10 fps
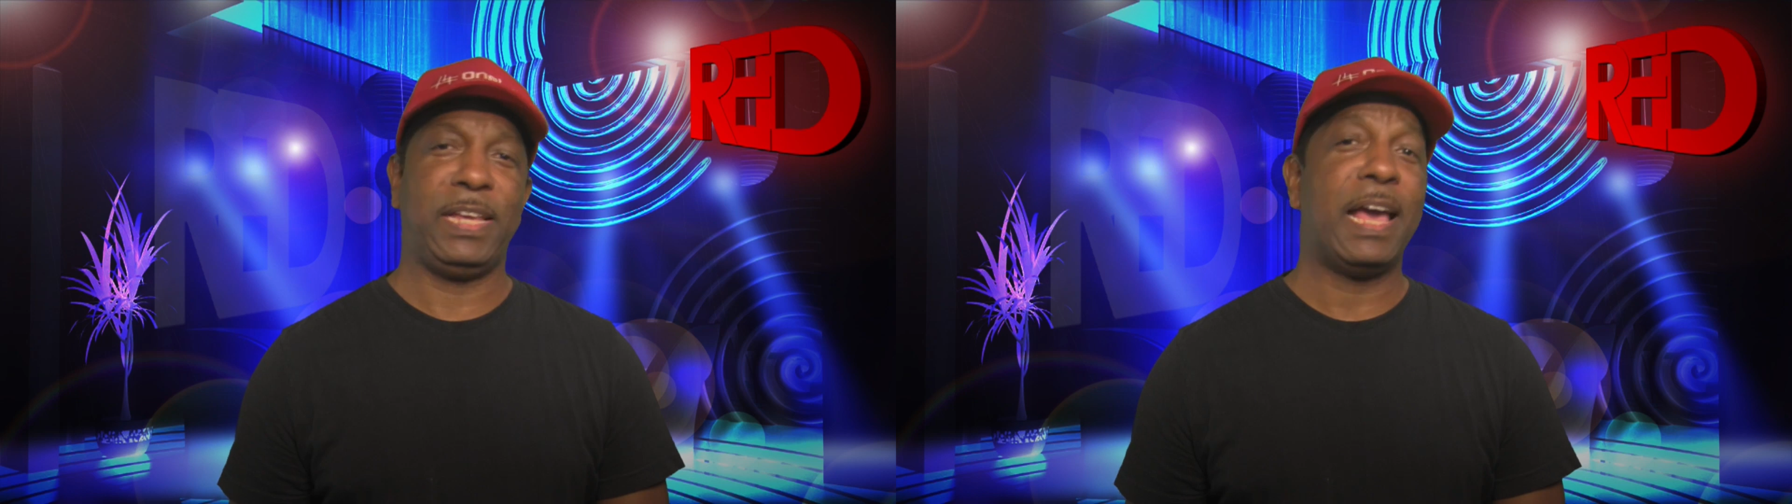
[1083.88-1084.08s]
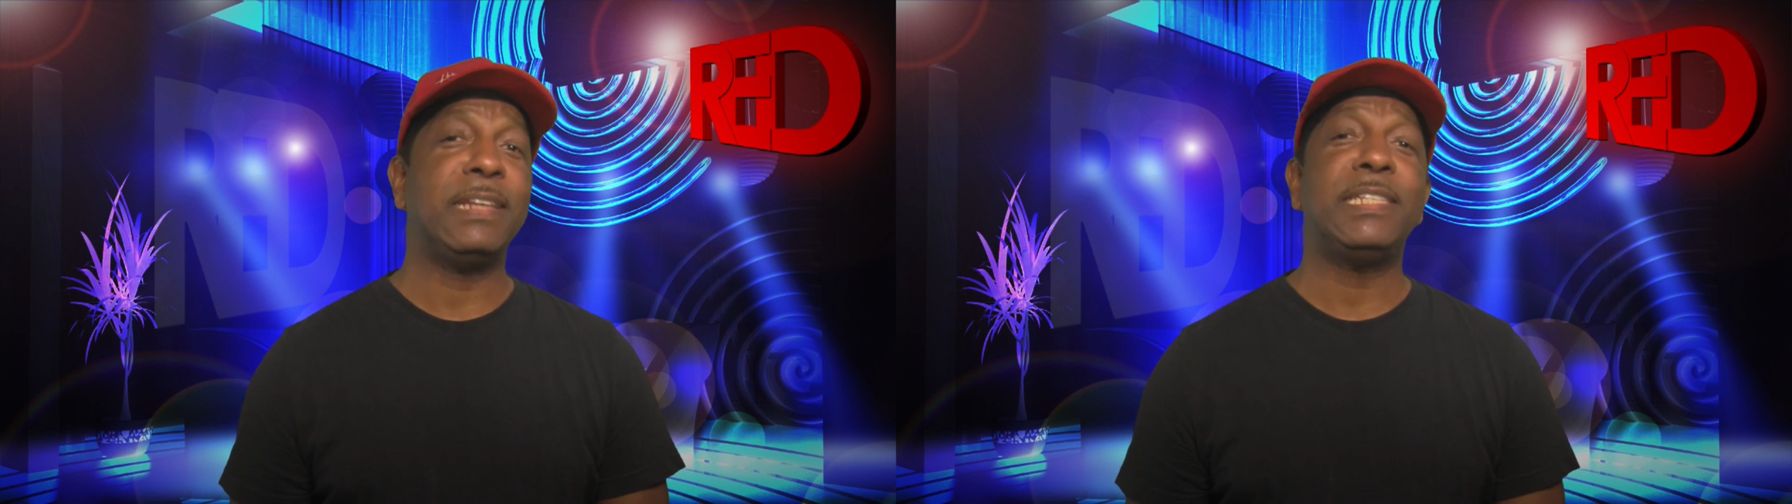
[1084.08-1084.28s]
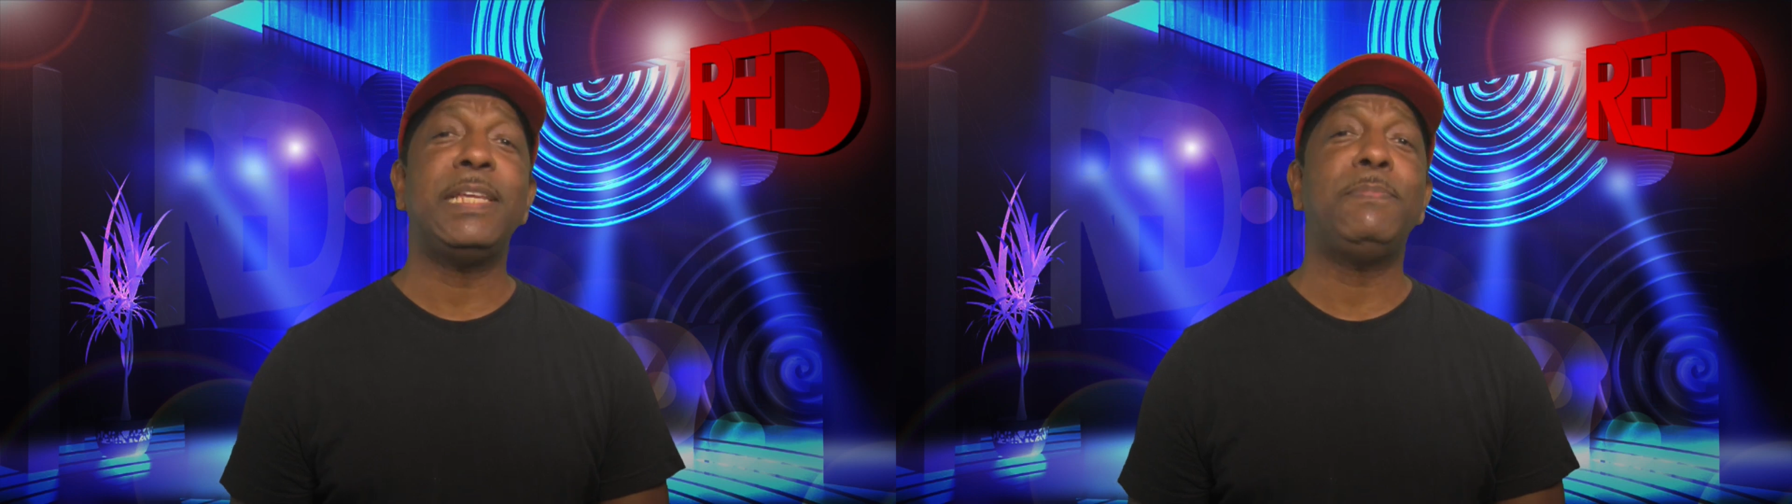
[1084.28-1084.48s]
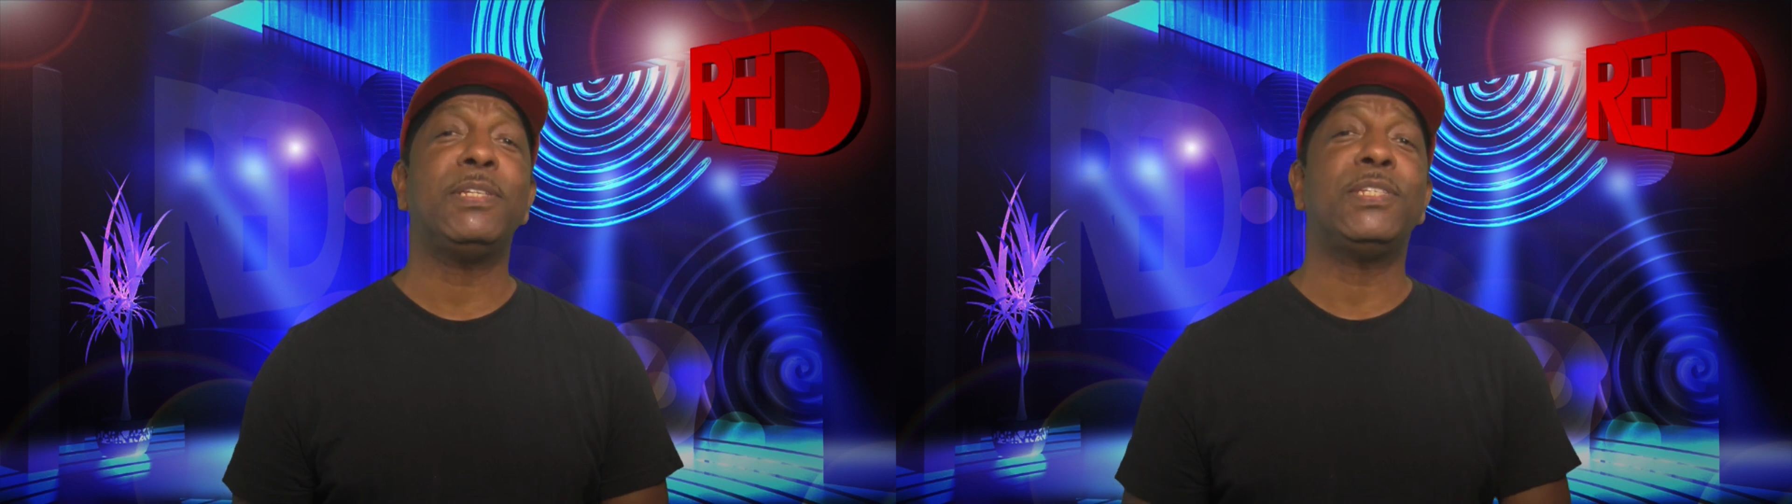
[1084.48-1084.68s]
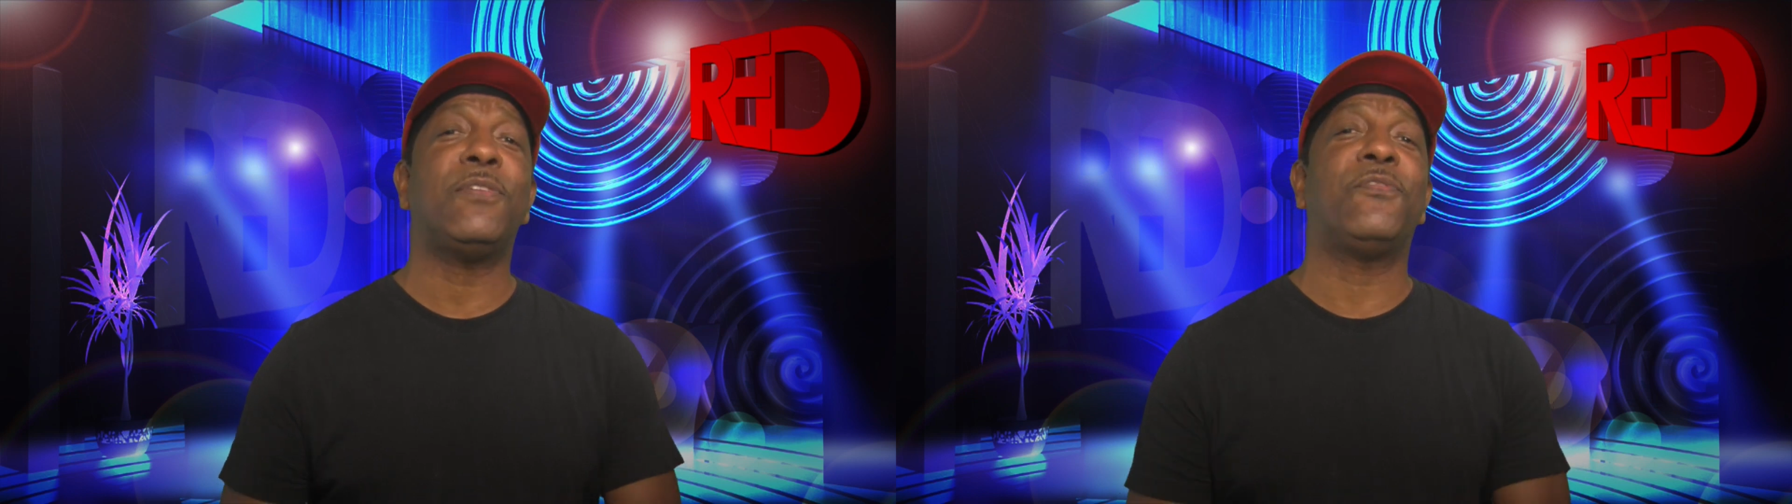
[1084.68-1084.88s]
They can't seem
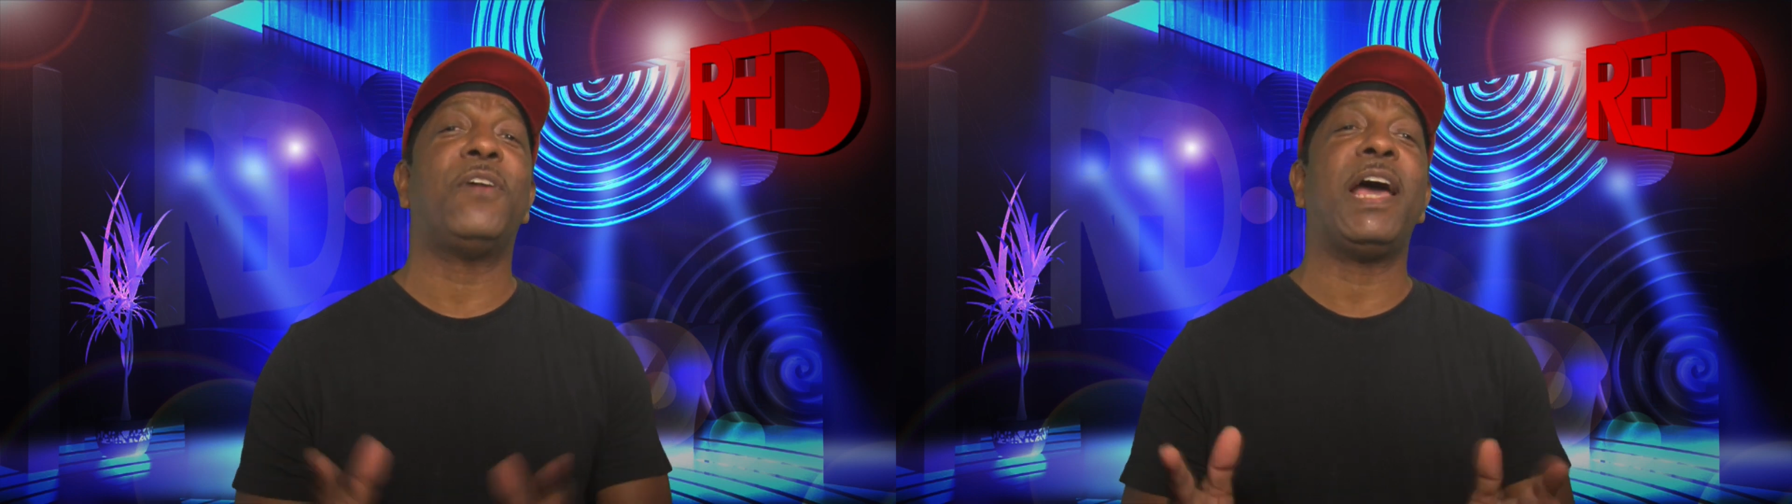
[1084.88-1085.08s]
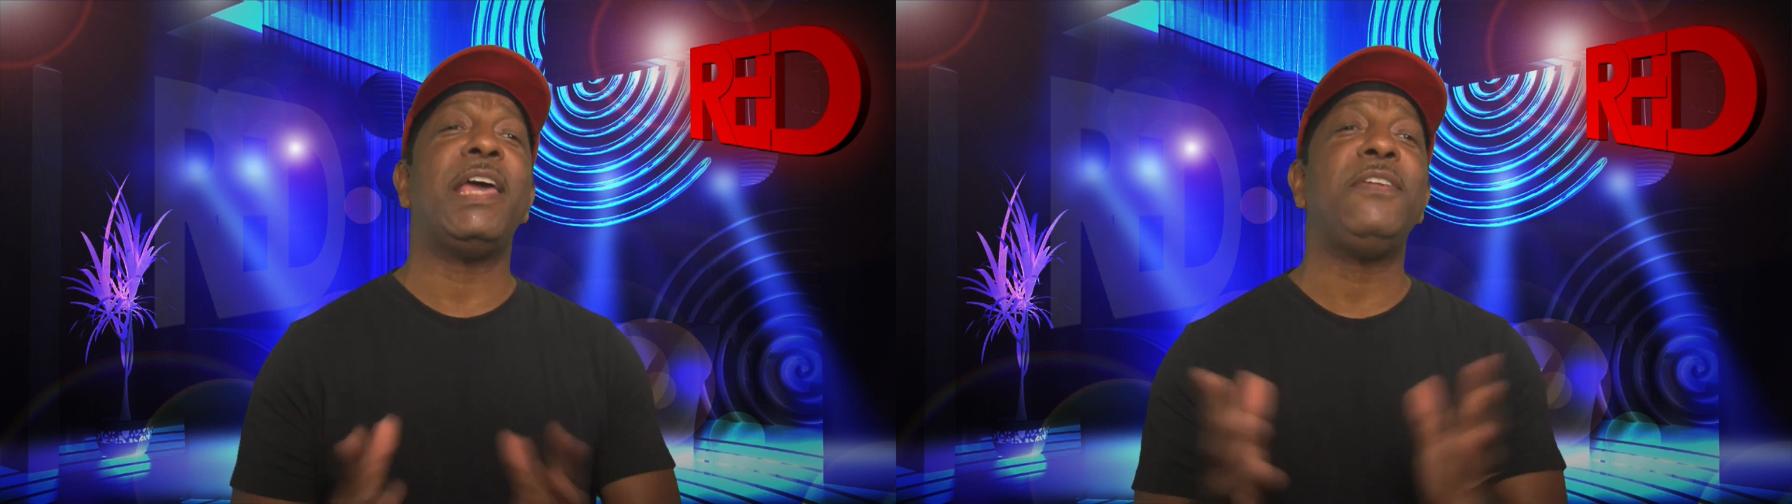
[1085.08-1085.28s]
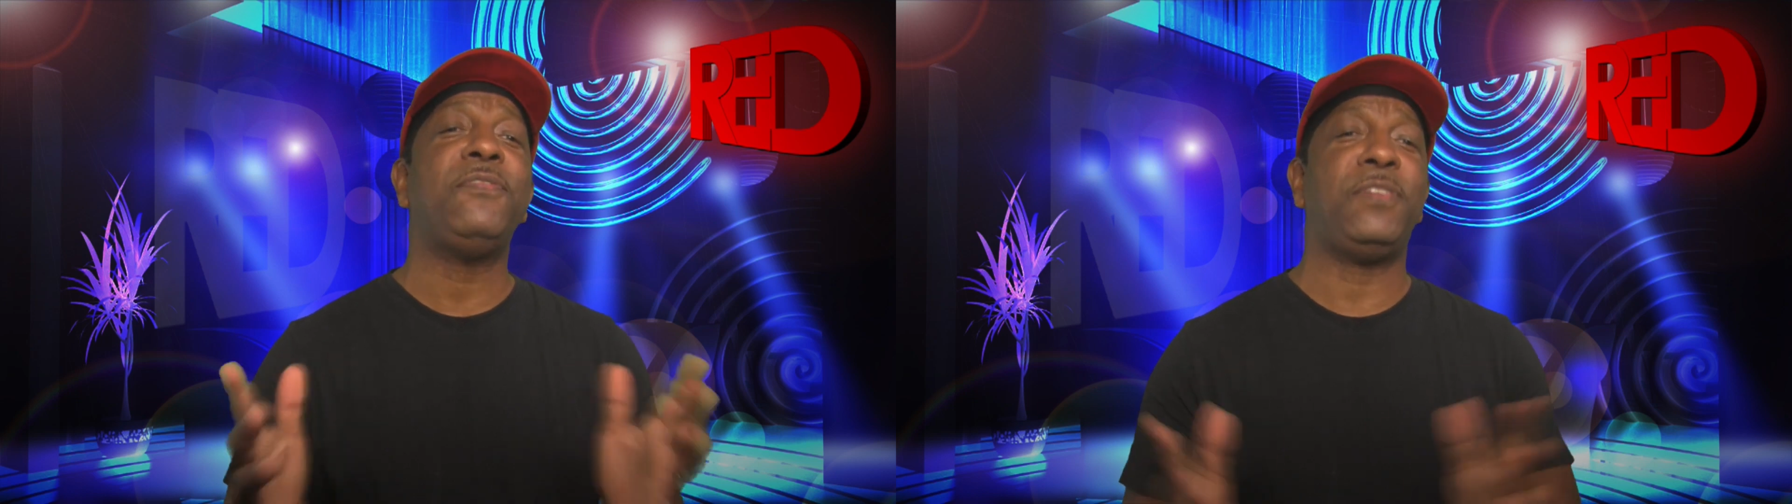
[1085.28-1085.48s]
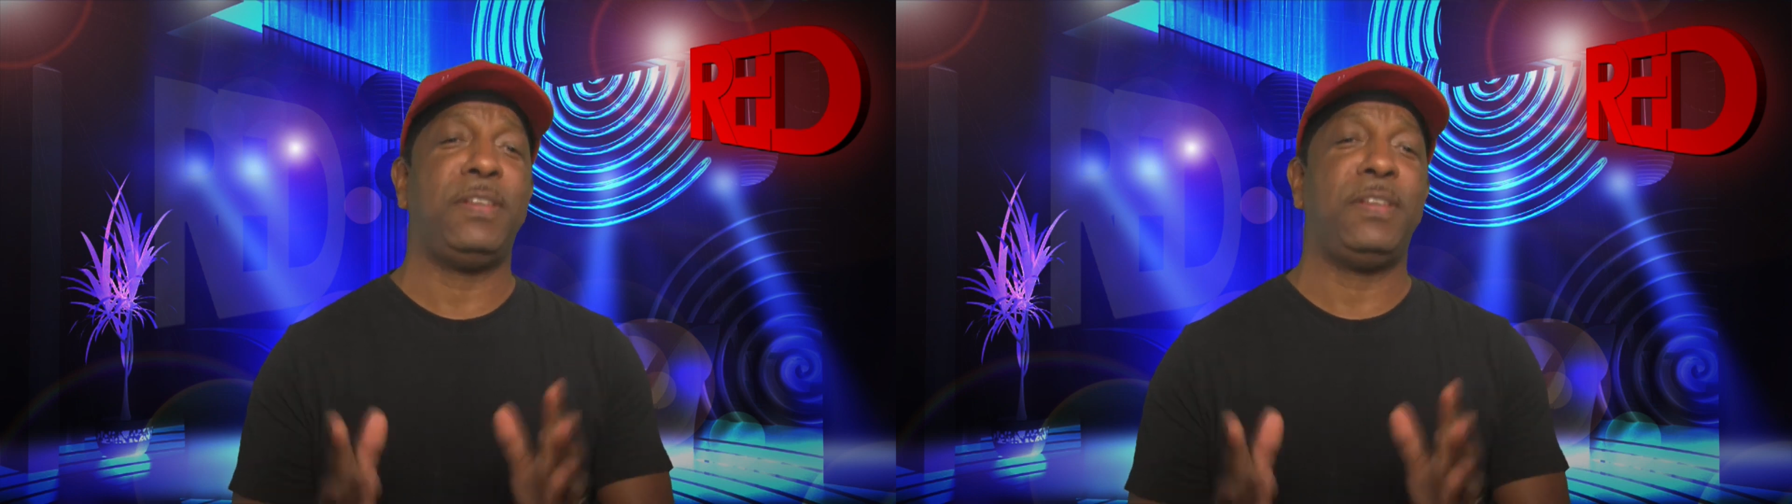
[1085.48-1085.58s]
to survive